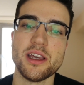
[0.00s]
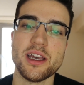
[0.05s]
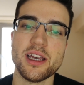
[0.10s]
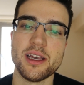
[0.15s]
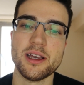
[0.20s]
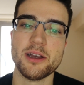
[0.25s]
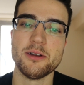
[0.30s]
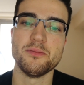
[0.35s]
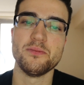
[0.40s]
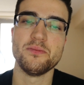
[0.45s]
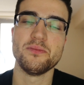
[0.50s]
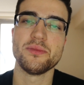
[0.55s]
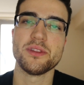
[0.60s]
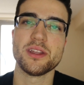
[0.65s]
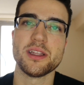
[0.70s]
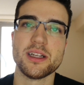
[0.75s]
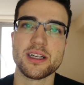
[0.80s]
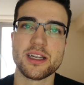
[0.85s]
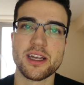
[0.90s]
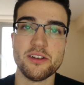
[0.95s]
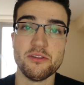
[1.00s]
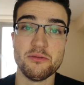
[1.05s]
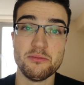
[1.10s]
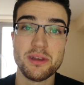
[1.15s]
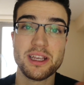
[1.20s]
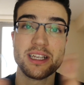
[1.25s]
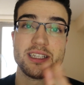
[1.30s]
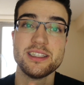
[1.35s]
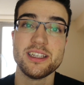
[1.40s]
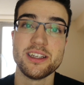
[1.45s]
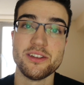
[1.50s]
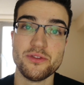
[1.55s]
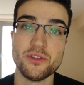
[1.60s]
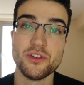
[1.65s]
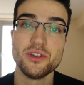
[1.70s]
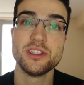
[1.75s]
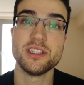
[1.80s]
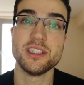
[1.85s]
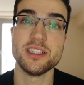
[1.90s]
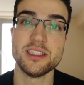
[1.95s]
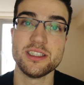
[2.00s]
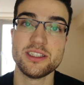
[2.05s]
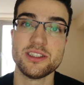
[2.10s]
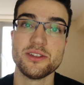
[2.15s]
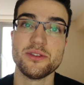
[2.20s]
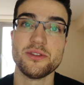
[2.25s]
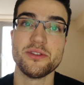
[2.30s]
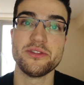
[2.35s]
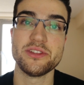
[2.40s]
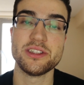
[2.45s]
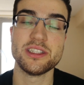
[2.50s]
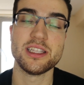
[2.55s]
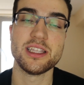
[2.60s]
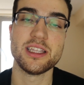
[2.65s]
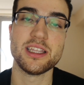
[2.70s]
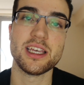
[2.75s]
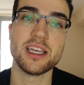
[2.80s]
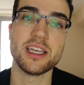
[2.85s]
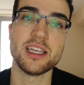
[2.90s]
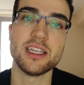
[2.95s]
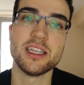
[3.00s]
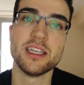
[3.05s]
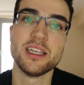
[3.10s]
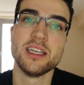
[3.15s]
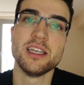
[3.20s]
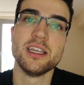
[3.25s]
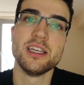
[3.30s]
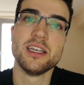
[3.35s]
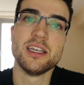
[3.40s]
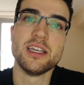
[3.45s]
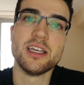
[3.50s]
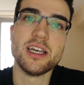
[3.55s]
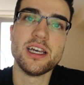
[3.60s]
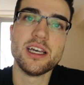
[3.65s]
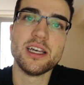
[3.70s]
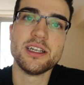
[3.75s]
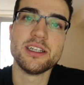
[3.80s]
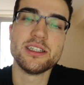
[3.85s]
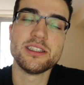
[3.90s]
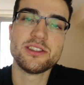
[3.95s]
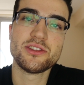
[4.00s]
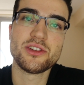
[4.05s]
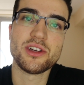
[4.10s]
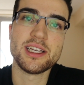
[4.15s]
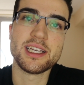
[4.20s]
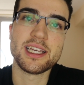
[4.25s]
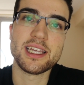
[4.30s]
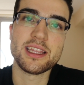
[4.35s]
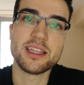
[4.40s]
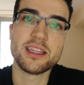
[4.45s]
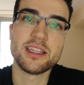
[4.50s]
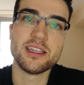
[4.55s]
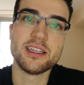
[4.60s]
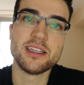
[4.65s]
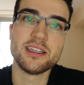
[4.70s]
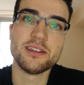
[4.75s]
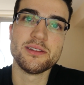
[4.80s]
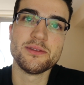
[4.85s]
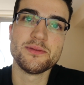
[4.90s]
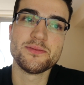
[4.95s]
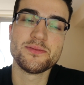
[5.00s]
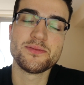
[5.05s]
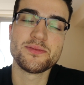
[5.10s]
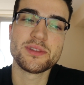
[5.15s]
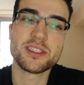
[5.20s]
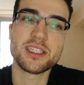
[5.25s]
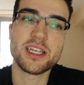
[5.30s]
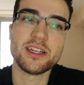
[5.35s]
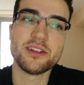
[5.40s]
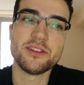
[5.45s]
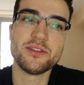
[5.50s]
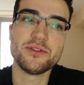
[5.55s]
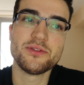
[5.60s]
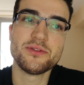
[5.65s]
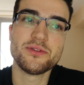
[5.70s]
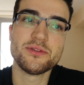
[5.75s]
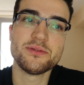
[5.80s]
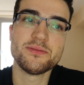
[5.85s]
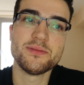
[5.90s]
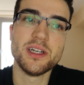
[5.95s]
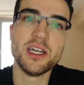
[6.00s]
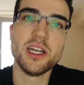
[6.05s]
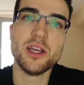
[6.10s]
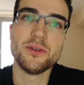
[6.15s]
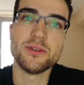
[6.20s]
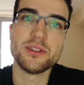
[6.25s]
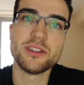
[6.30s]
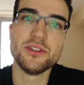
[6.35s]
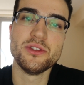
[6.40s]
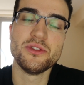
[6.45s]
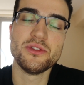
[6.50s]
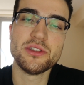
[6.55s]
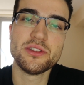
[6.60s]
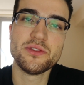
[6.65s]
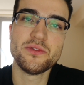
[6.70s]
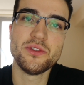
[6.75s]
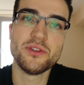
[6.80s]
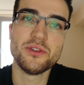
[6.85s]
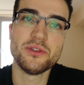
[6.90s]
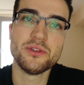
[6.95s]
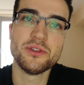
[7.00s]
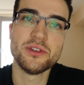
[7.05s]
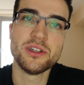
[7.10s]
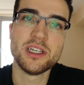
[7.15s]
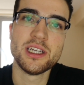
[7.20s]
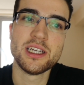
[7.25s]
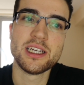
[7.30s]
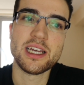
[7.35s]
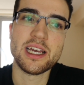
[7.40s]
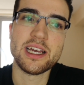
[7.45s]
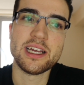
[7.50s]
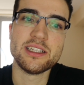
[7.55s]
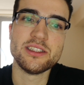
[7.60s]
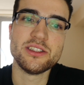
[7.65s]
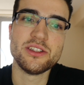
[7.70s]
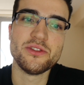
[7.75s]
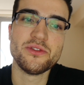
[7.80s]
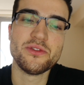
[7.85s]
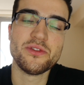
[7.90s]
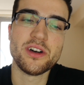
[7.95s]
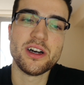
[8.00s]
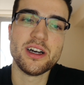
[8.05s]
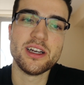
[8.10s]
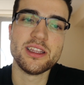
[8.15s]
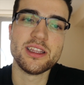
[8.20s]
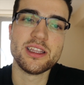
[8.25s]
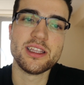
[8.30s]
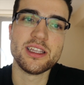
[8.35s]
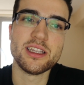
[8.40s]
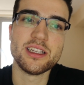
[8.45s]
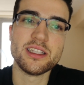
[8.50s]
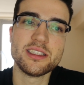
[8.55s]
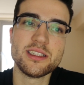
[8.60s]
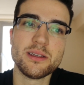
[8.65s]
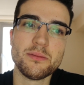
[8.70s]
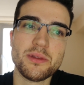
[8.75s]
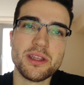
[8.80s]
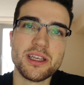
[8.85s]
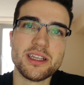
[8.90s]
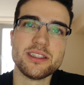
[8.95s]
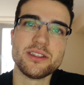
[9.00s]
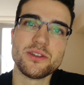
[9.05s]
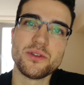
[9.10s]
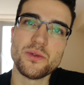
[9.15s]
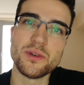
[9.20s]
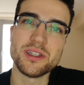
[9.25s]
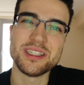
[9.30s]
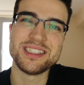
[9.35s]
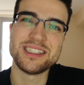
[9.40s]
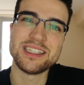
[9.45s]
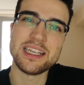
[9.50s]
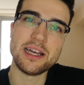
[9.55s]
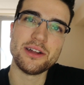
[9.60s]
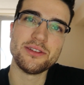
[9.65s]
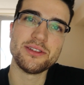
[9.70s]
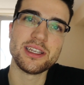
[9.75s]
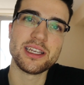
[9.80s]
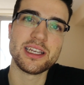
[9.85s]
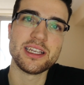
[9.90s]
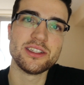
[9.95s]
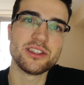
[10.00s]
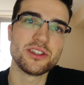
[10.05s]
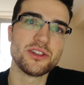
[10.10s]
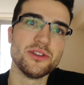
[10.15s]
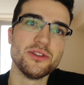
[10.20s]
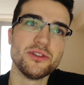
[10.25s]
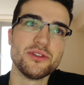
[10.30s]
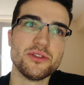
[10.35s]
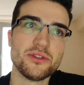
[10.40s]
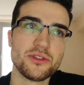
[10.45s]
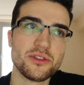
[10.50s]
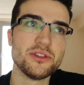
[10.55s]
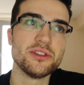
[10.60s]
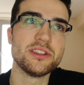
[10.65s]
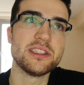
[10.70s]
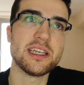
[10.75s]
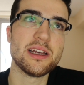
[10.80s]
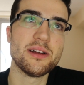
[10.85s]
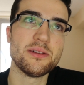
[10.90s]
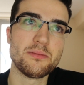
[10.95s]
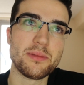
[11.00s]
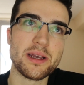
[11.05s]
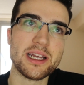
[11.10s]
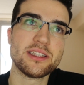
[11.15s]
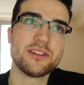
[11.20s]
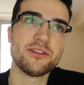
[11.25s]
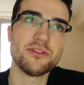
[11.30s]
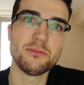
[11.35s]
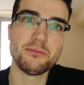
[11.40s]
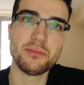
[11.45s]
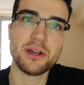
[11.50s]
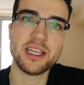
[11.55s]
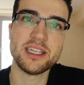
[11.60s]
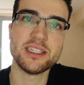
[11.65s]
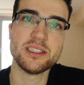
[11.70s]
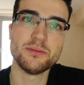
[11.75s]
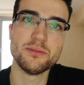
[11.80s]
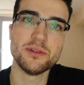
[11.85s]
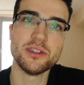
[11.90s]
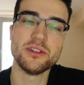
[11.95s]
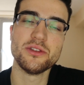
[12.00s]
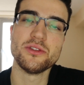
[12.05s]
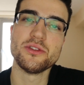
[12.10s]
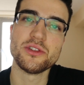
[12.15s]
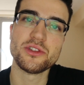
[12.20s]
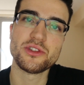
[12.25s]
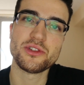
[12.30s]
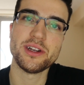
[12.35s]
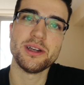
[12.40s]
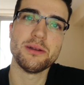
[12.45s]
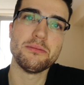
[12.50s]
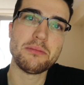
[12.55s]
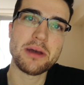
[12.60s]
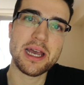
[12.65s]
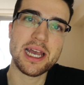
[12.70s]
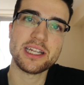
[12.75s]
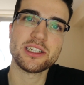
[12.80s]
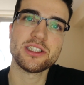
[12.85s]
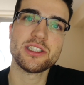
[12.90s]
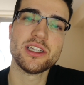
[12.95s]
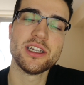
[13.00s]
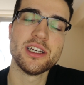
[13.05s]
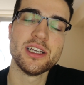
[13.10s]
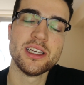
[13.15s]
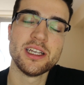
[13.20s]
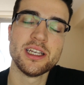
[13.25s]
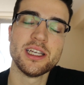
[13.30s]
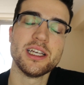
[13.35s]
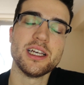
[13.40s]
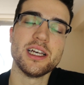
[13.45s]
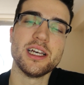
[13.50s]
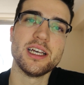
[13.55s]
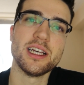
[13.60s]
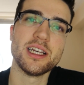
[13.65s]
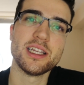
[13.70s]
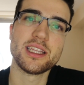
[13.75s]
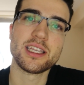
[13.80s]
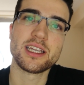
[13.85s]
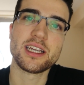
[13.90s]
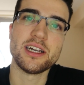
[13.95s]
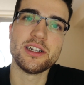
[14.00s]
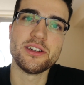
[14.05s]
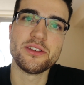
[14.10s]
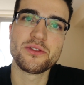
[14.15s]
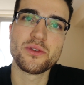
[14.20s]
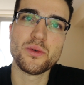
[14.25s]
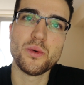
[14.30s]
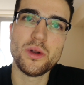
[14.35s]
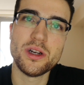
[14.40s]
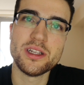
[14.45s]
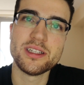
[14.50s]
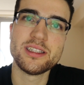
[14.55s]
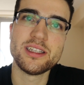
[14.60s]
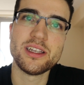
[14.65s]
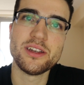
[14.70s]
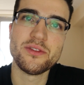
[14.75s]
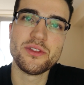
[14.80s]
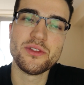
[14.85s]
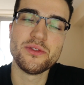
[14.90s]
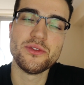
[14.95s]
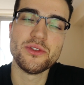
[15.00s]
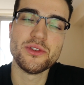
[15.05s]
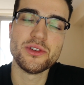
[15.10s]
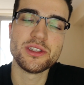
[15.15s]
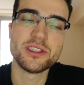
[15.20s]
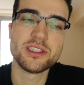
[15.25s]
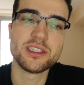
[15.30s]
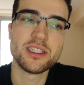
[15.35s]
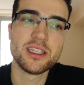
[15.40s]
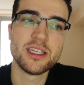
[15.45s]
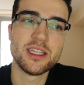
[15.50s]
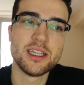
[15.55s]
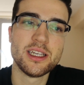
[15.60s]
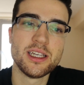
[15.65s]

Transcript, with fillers: um, kind of mixing voices so obviously they uh, try and get the kind of lowest noise floor and you find that something isn't quite sounding as good or could sound better in placement or you're trying to match uh, the kind of quality of the voice